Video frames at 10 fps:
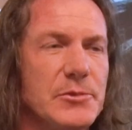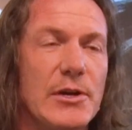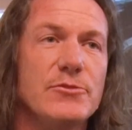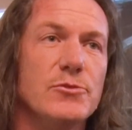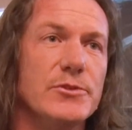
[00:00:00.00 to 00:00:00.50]

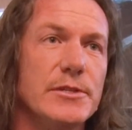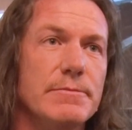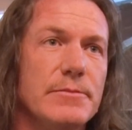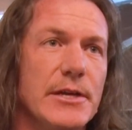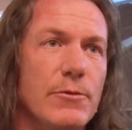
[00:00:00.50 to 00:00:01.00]
crowdsourcing
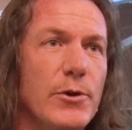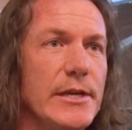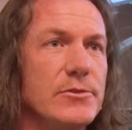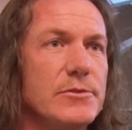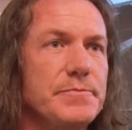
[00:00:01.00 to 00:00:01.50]
like
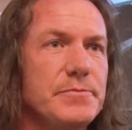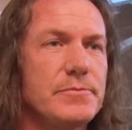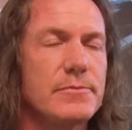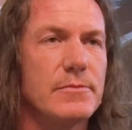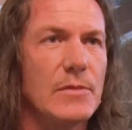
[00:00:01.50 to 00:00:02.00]
Waze,
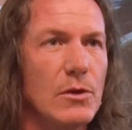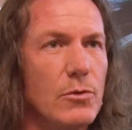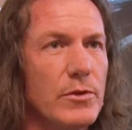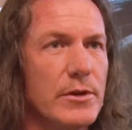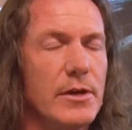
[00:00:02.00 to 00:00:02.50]

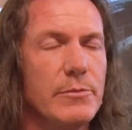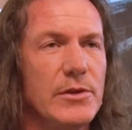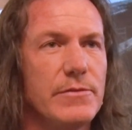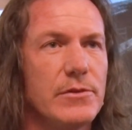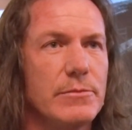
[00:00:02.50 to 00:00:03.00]
or they'll come
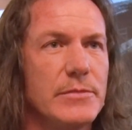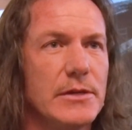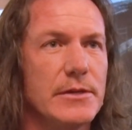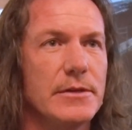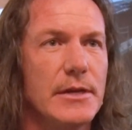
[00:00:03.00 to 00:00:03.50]
in from
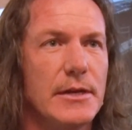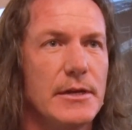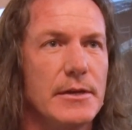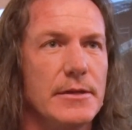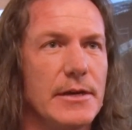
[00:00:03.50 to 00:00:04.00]

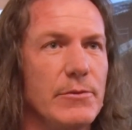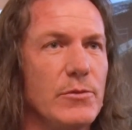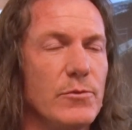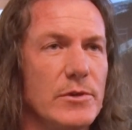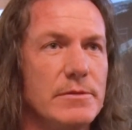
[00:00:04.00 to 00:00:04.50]

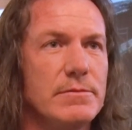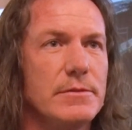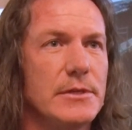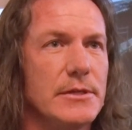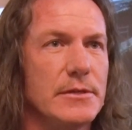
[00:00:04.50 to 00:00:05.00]
911,
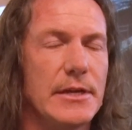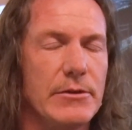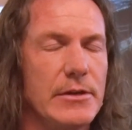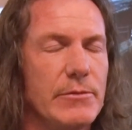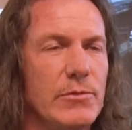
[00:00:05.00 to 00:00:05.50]

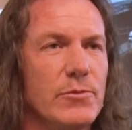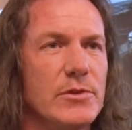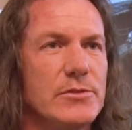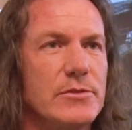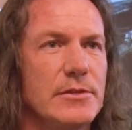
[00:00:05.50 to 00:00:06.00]
county
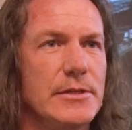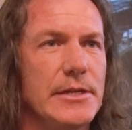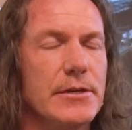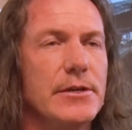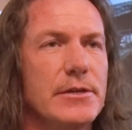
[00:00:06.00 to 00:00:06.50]
911s in the
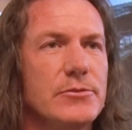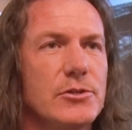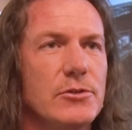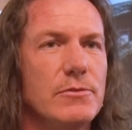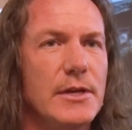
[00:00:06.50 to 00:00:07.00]
area.
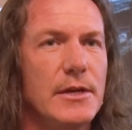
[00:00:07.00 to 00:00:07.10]
So